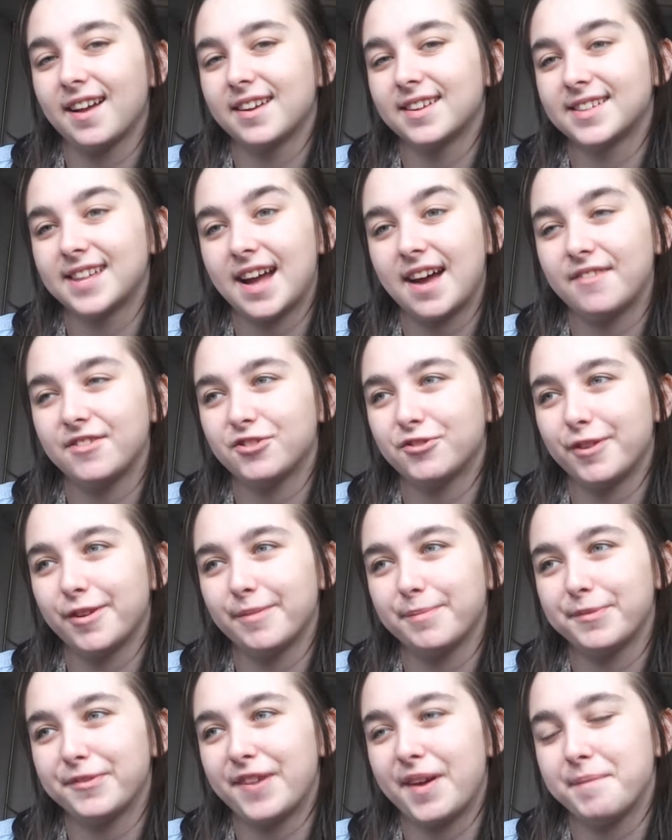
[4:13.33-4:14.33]
because I have a
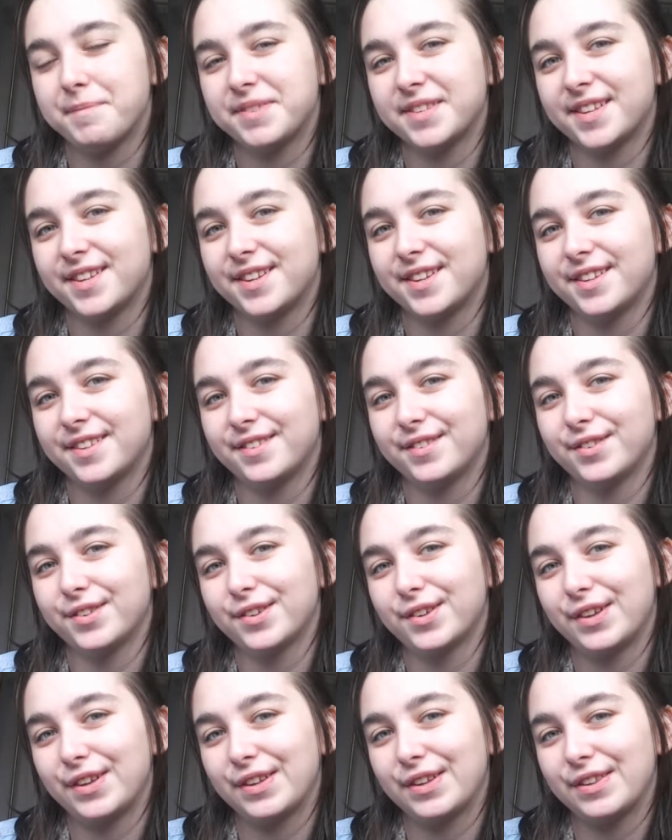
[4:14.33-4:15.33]
25%
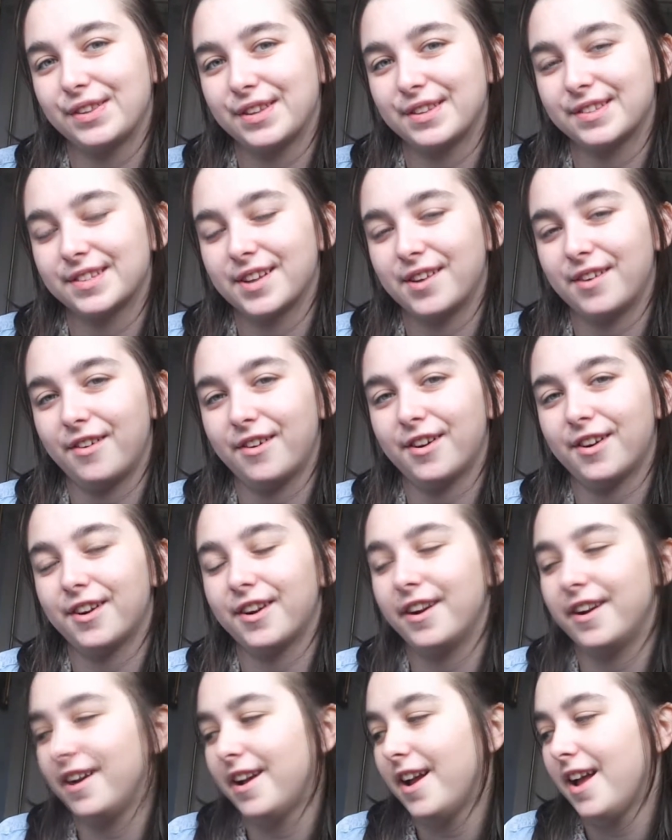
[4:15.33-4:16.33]
discount
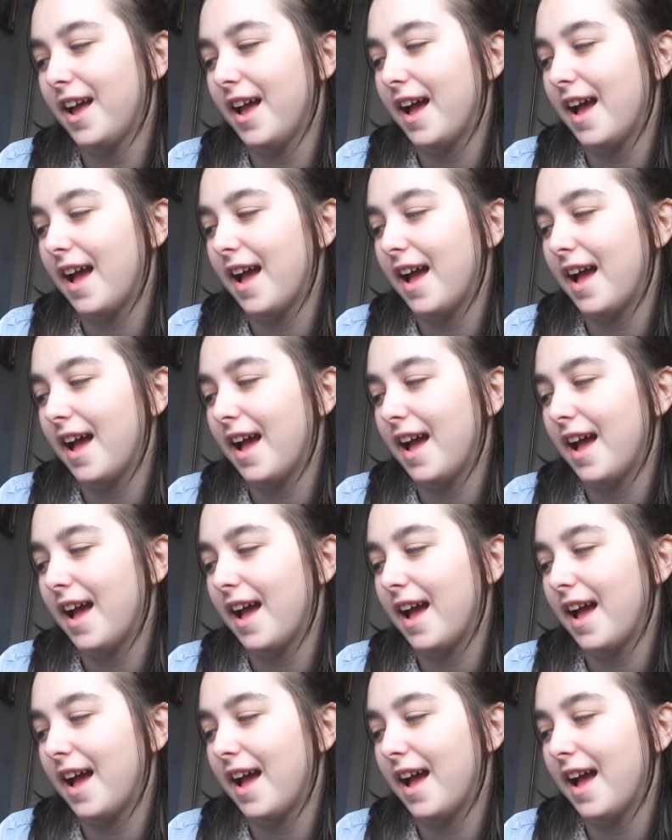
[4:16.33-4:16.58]
card,